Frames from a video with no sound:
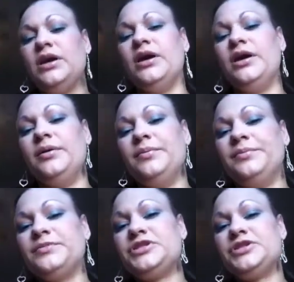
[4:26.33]

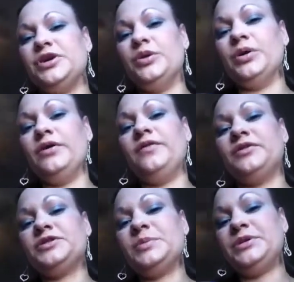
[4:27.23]
So I've
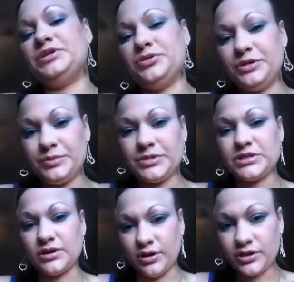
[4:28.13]
also been doing
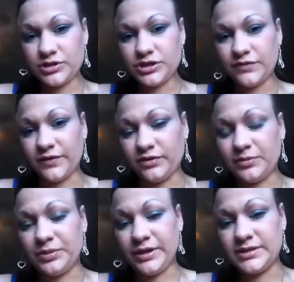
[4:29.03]
massage. I found
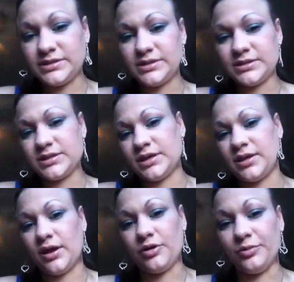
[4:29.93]
a place that does like
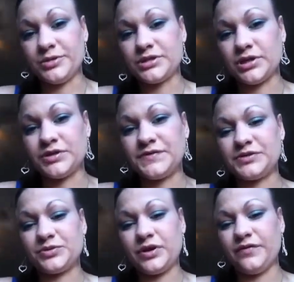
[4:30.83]
an hour massage for
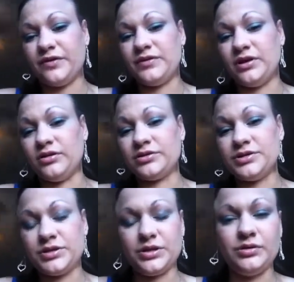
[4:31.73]
$25.
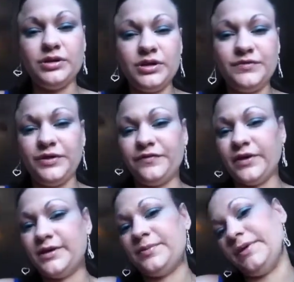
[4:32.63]
So if you could
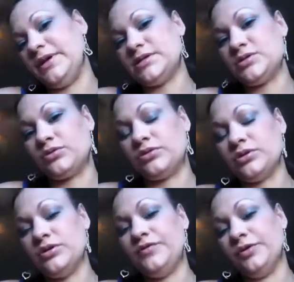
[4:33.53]
find a place
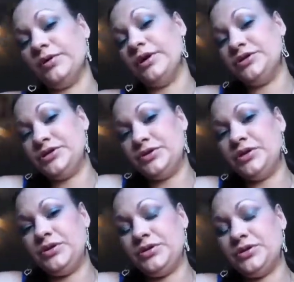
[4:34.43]
or around you
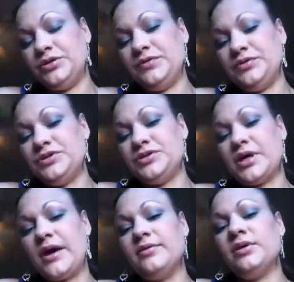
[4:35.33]
that you could do
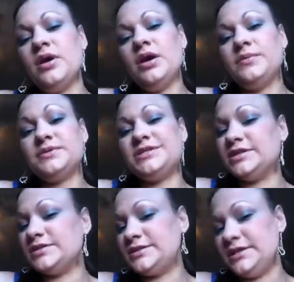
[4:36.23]
that.
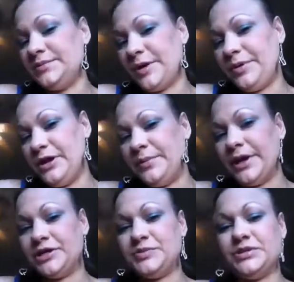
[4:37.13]
Still seeing my pain
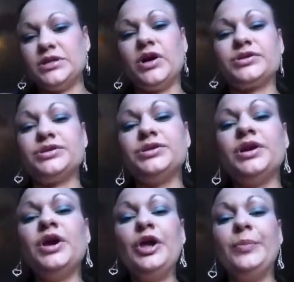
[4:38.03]
management doctor,
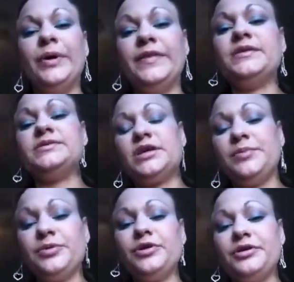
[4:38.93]
but the
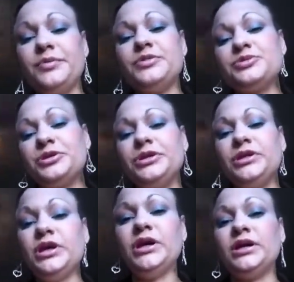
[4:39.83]
skip program was really
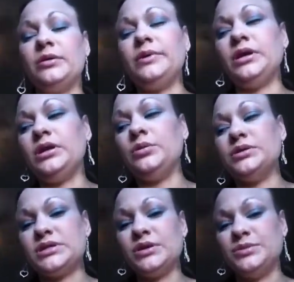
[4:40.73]
good. I mean, it
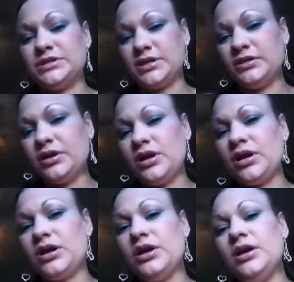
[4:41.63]
was in
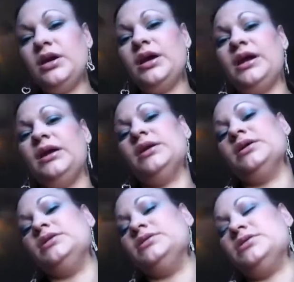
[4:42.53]
there,
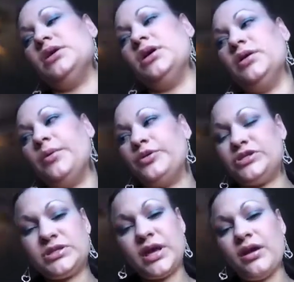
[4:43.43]
and I was
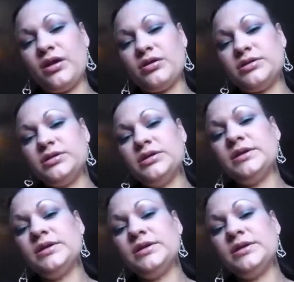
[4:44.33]
scared.